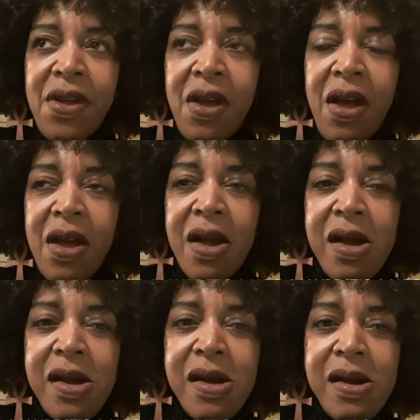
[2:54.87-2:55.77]

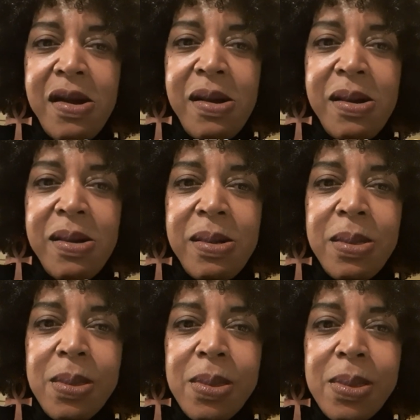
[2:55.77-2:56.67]

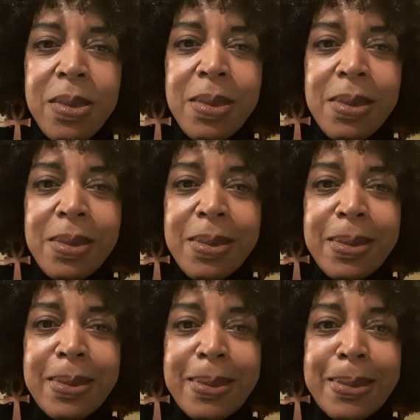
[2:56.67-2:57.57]

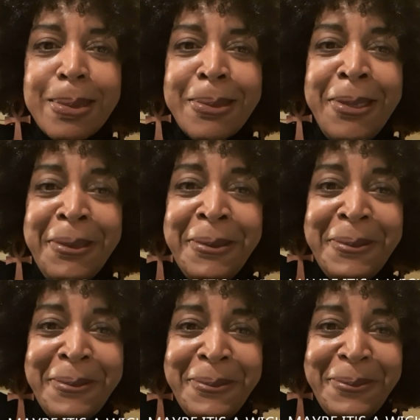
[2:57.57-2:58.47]

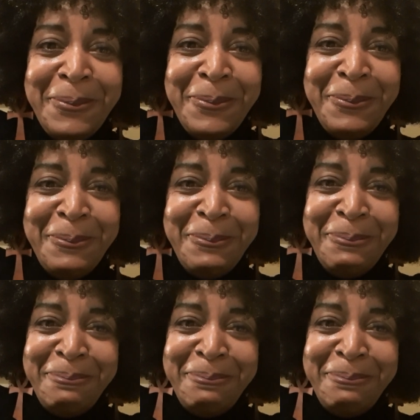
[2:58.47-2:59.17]
No one is speaking in this clip.